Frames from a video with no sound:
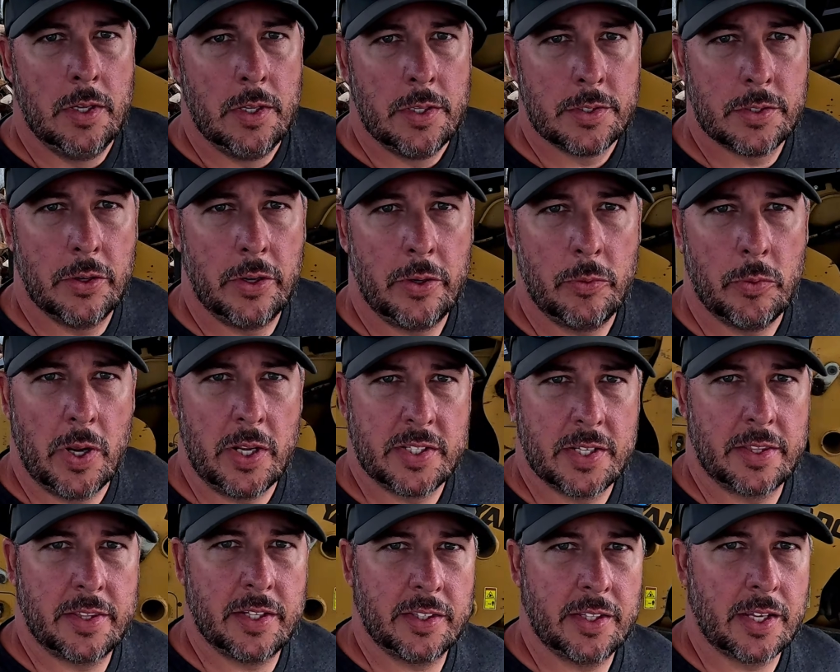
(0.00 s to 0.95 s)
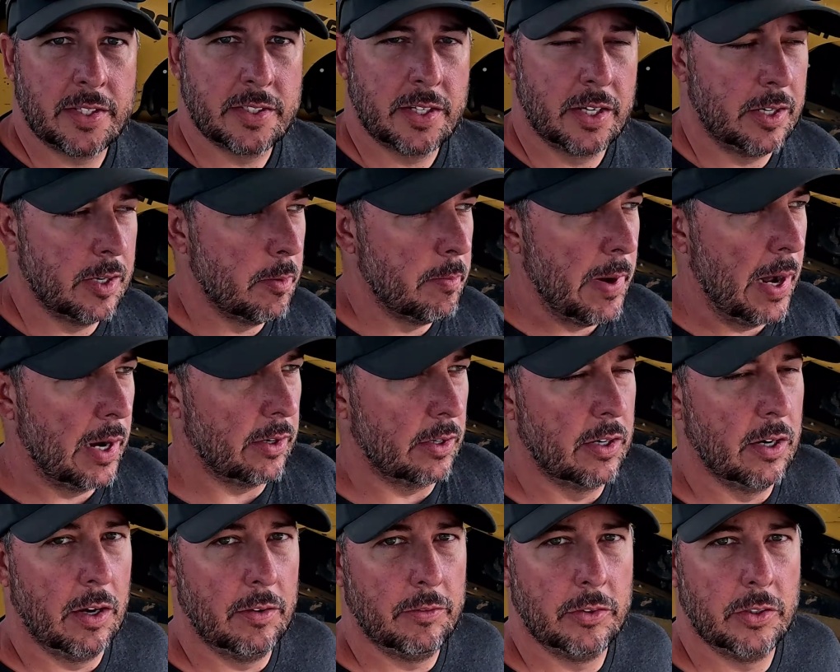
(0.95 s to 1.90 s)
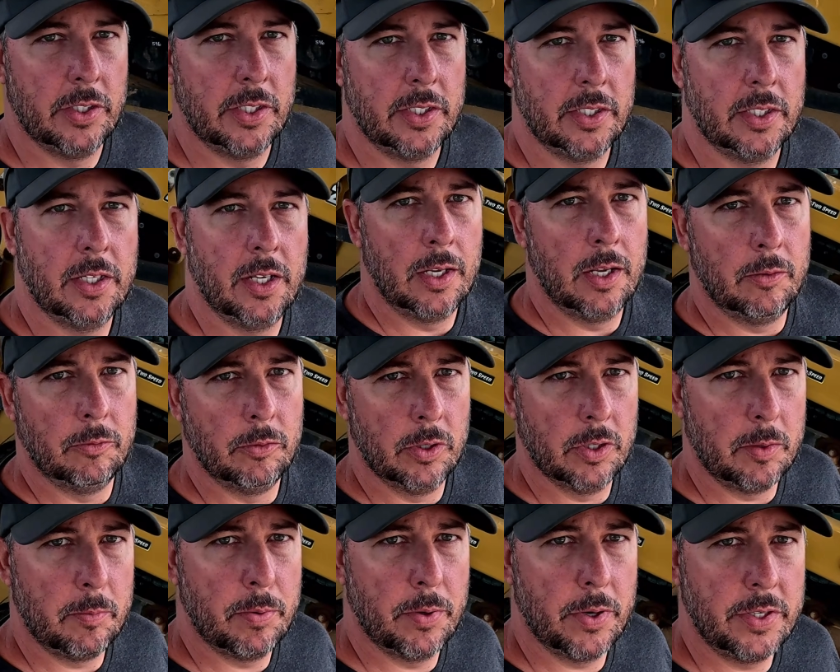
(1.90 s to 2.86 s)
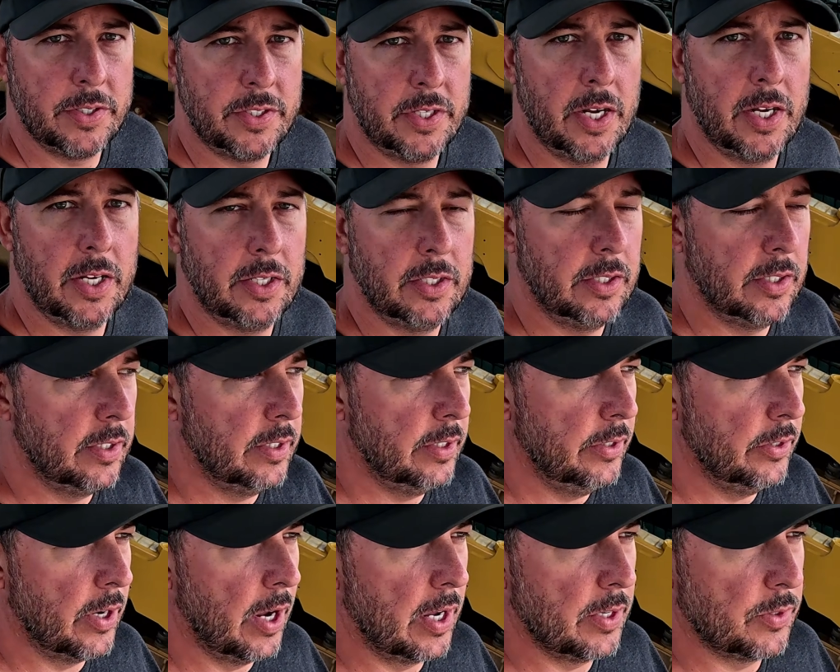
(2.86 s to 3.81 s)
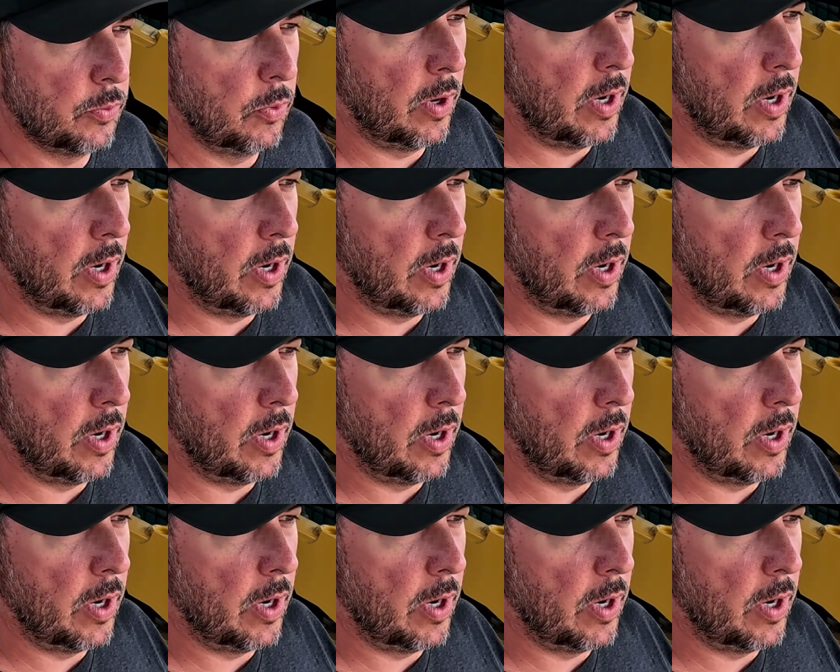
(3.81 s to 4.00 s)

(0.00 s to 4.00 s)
So anyways, I think that's gonna about cover it. I really appreciate you guys